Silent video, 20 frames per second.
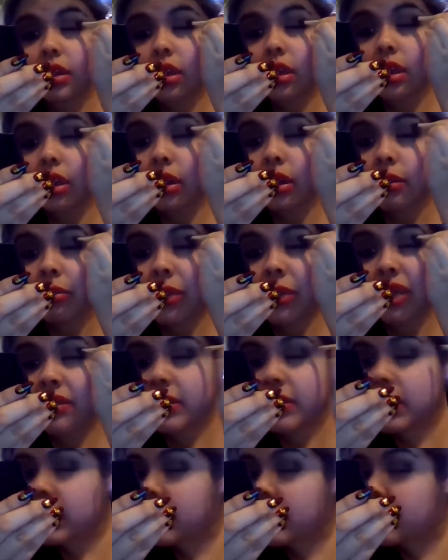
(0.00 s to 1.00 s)
come
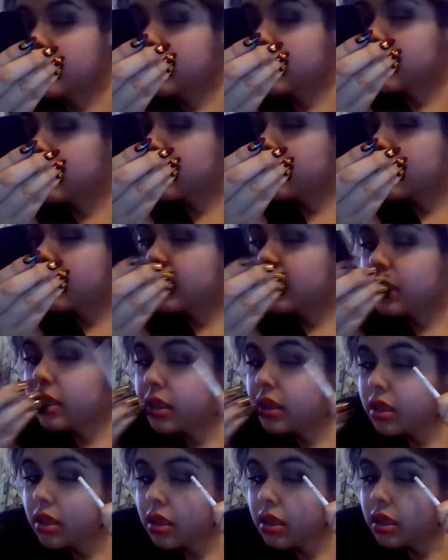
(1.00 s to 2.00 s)
out nicely. See?
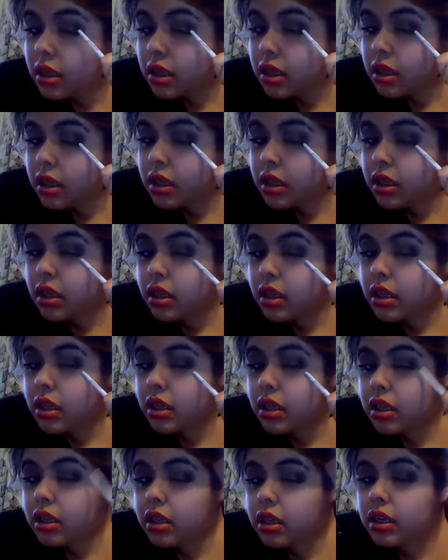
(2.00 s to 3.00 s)

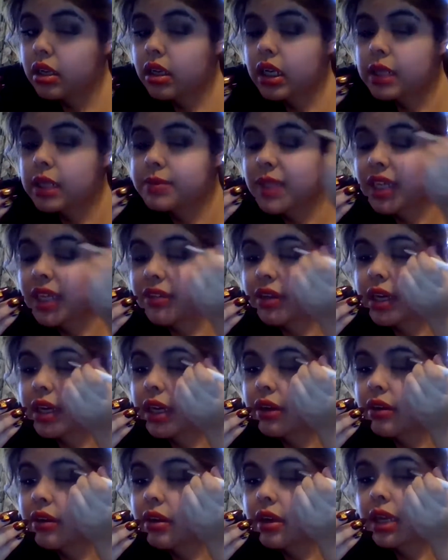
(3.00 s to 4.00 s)
See? That black right
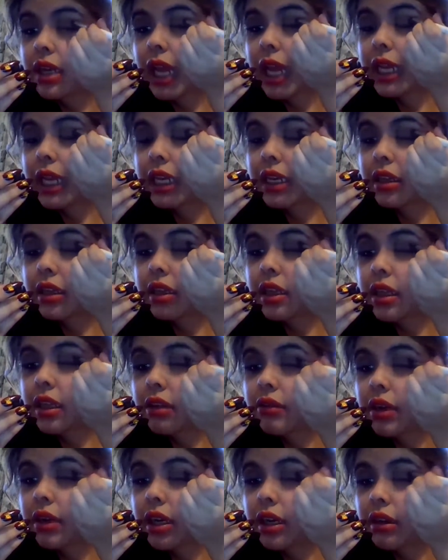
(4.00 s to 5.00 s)
there. That's the
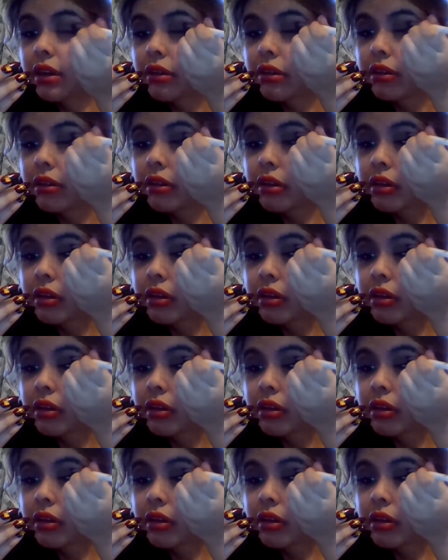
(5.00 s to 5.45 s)
color right there.